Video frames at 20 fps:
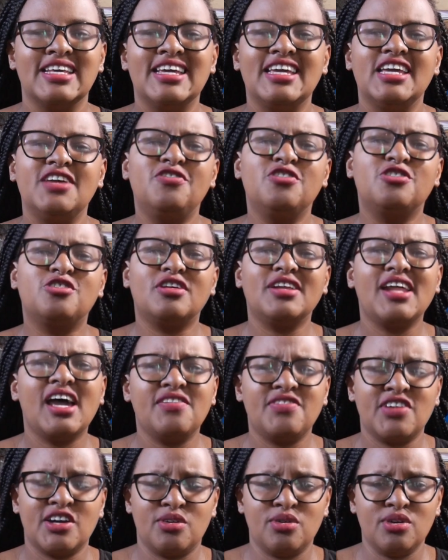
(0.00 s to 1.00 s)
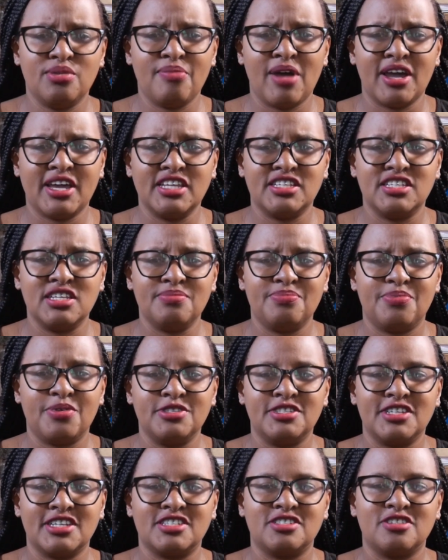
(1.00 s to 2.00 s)
If you don't have a good marketing
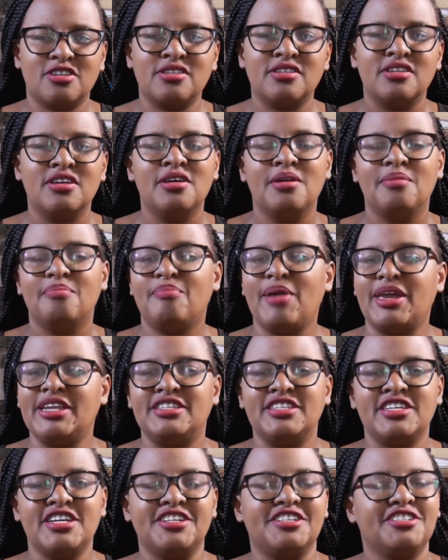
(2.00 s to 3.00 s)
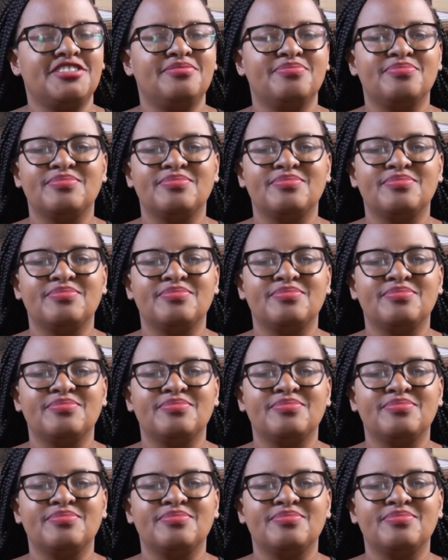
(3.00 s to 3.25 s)
projection, my dear,